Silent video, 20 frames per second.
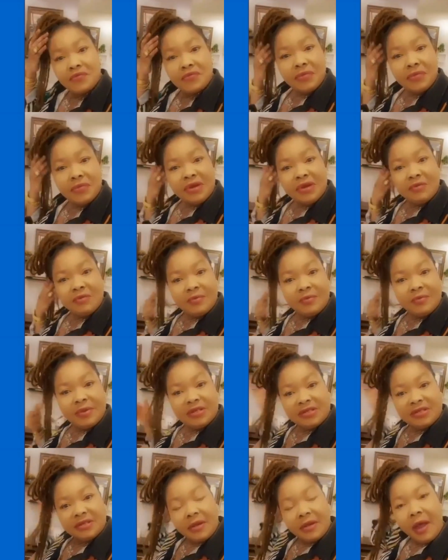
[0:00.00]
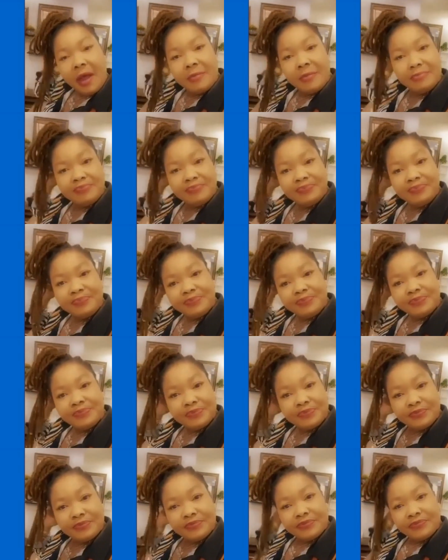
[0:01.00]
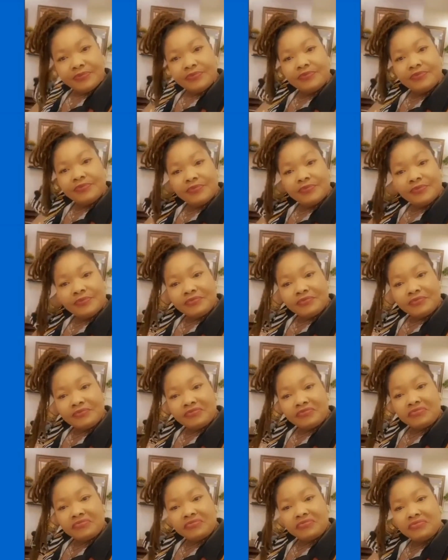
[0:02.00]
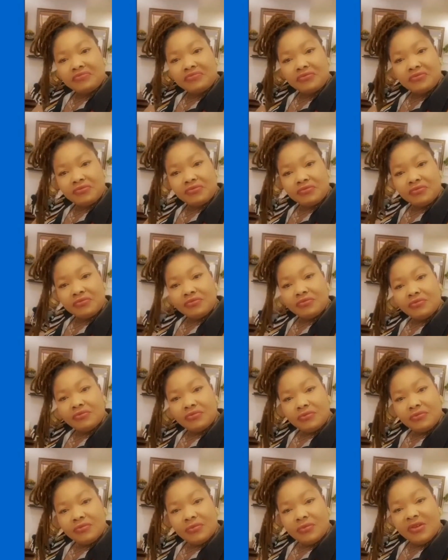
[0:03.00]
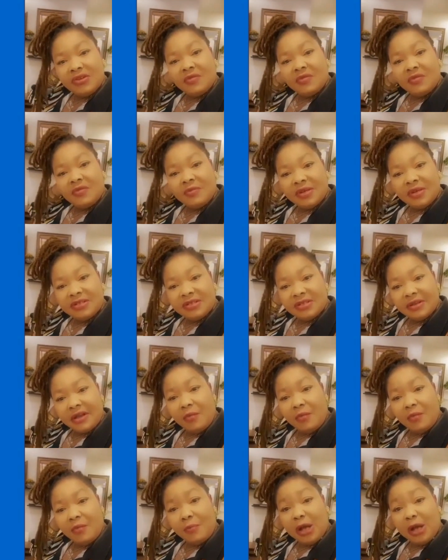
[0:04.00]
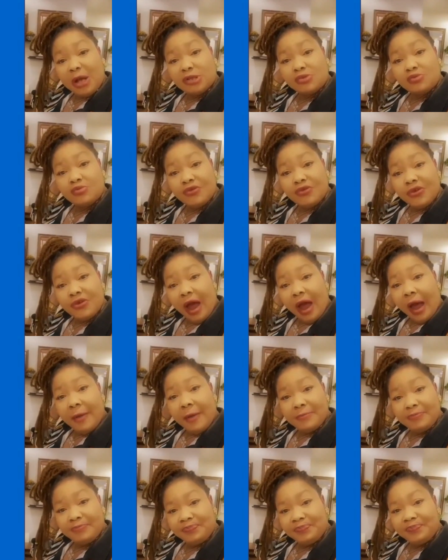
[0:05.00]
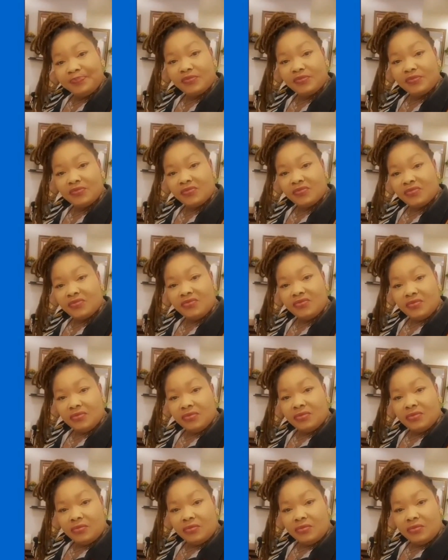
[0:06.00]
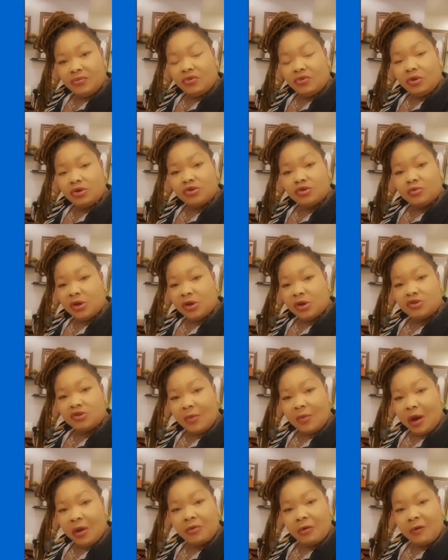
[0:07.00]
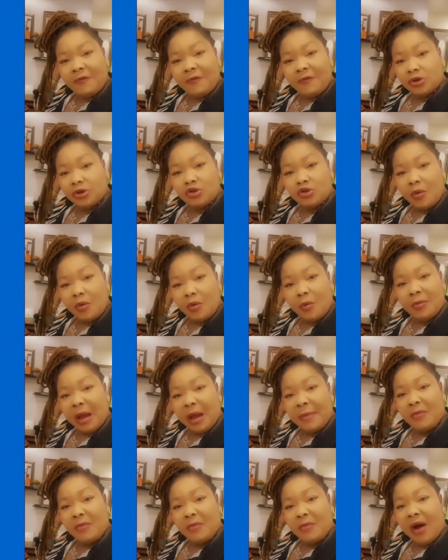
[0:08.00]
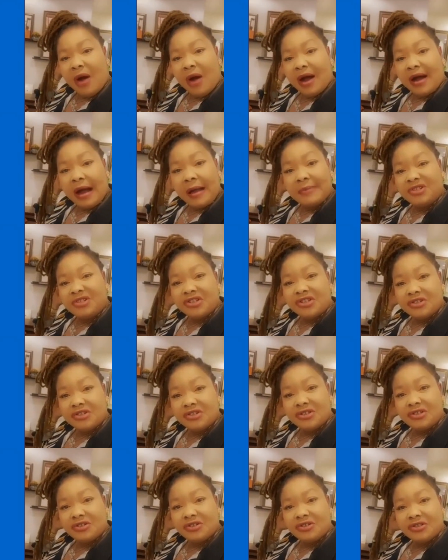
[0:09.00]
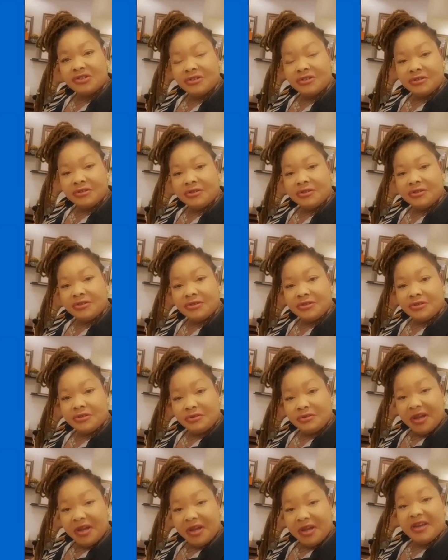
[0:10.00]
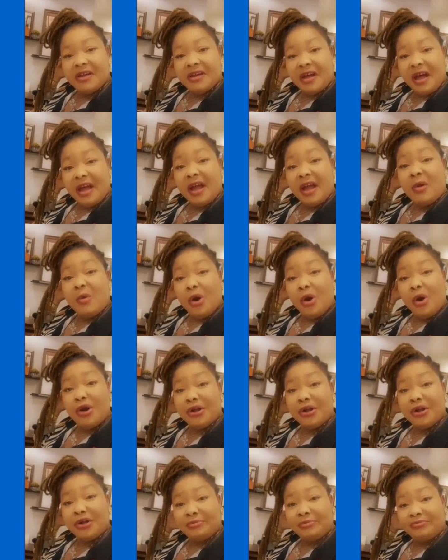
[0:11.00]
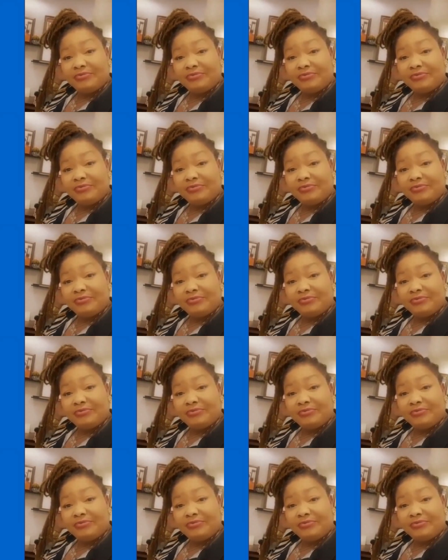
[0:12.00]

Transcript: Me de mo besi ya. Me de mo besi ya. Mo pasum dua. Nko suma nkrofo so mo mna memo ma captions. We a warning.